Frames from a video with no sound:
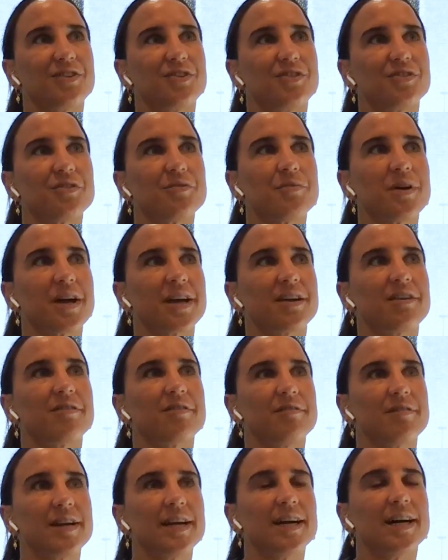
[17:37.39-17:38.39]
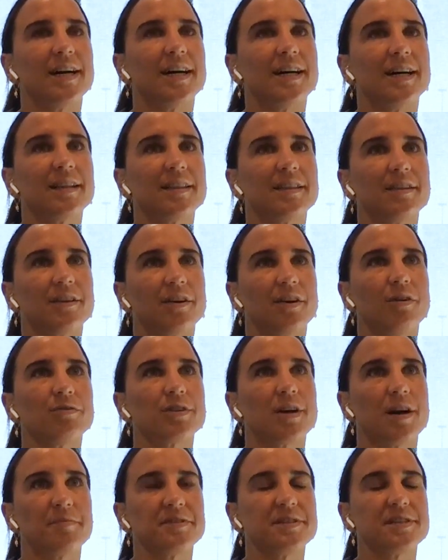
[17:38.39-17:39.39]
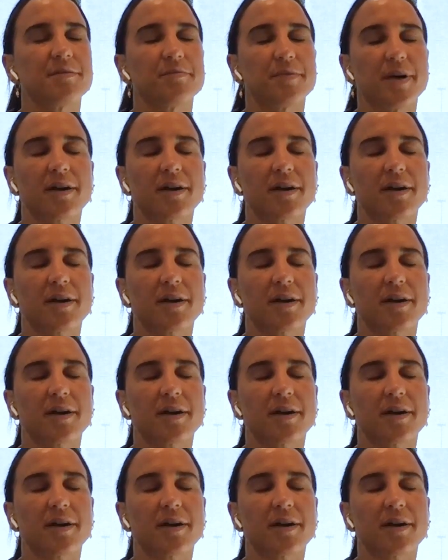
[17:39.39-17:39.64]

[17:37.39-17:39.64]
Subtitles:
during my career, the whole time was in the